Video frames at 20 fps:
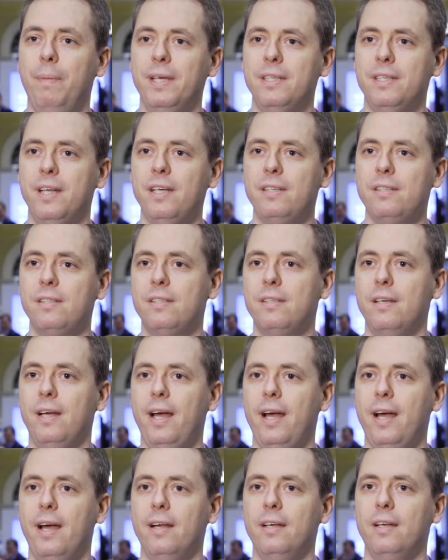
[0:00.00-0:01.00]
business,
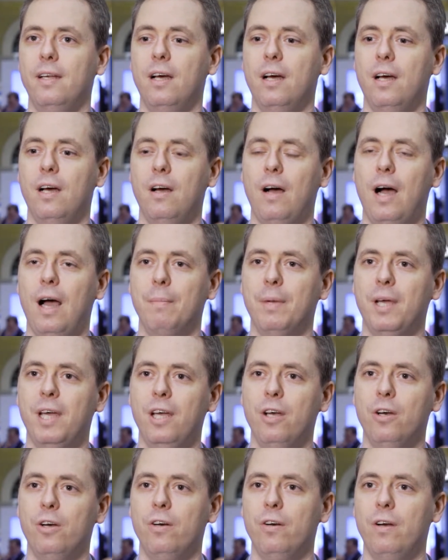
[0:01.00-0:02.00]
and I'm
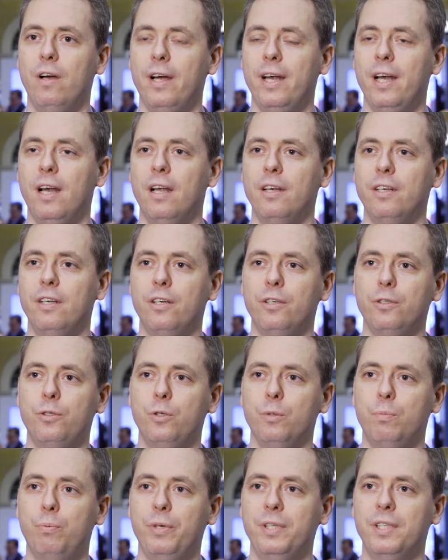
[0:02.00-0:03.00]
here in London
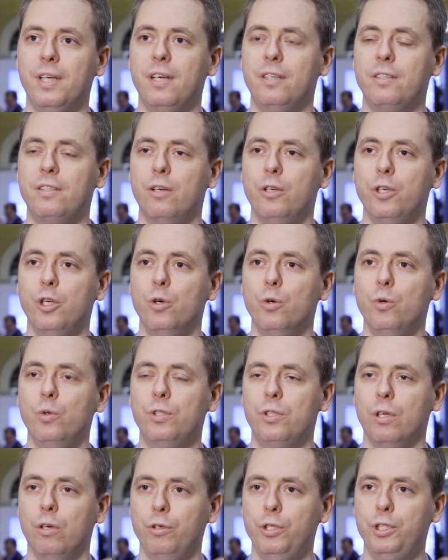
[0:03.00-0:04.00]
to present a
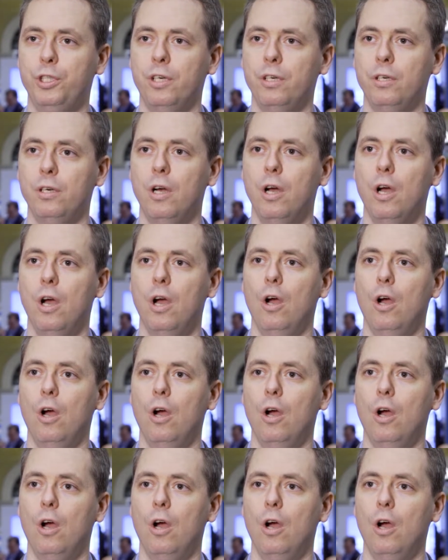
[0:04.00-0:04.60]
new solution